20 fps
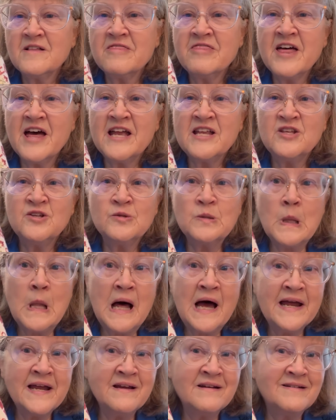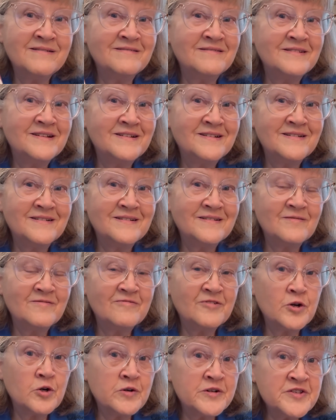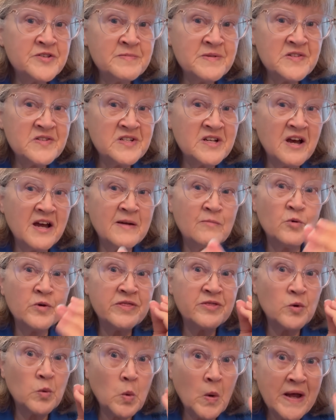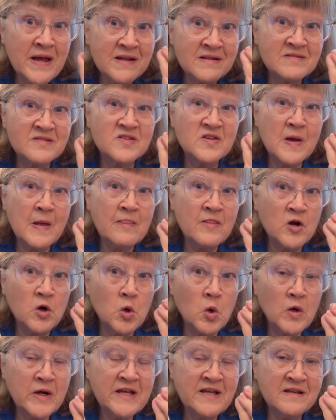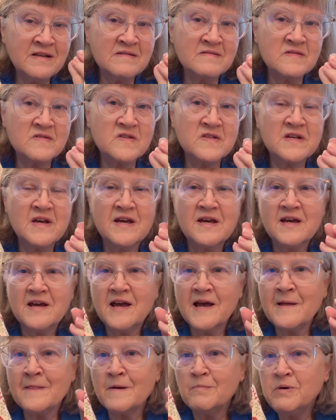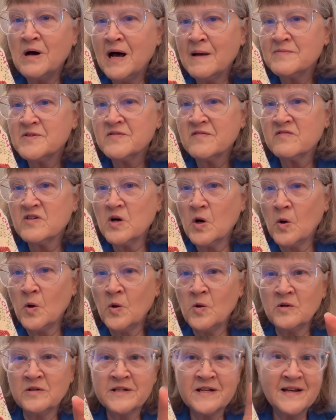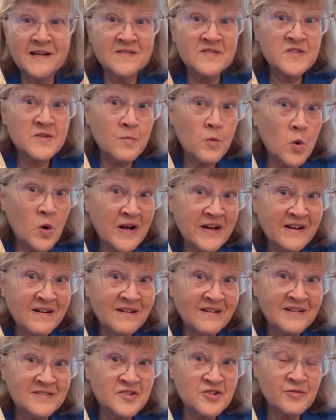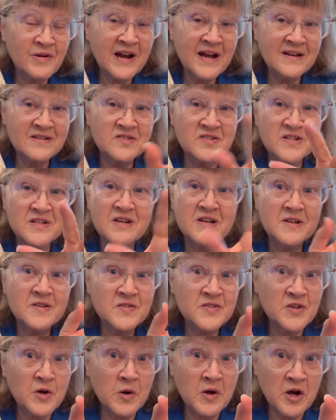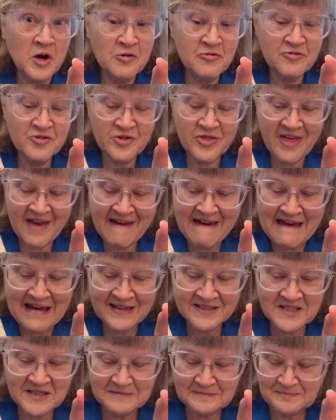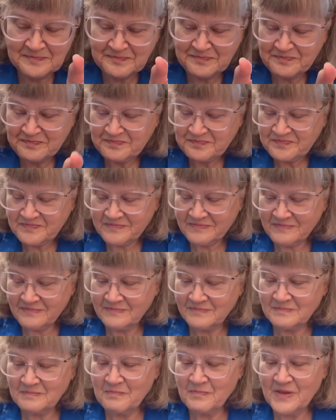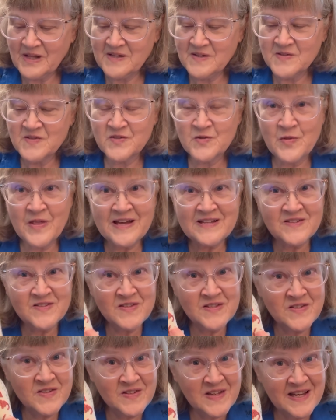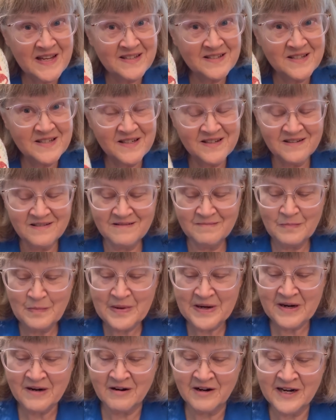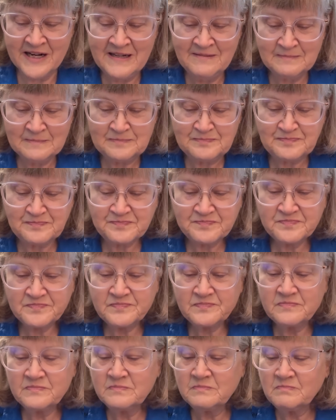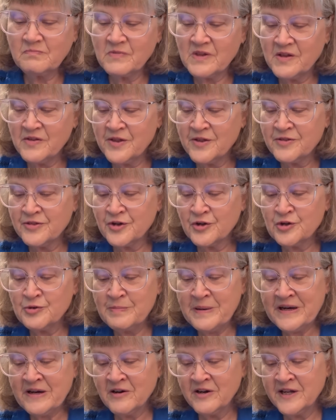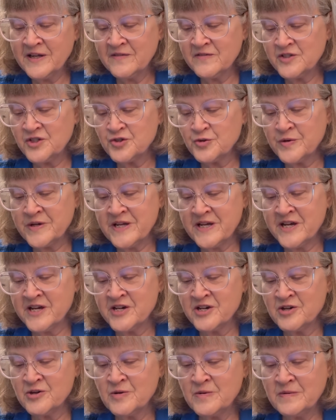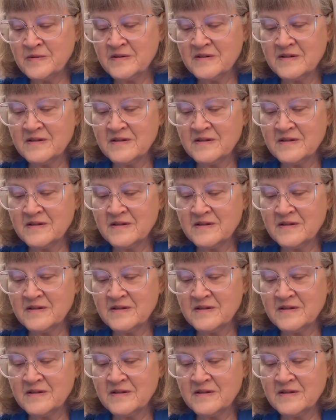that you like for Christmas time with the reds and the greens and the pops of gold and some white contrast. So go for that. So that's the Santa berry. The third berry in the trio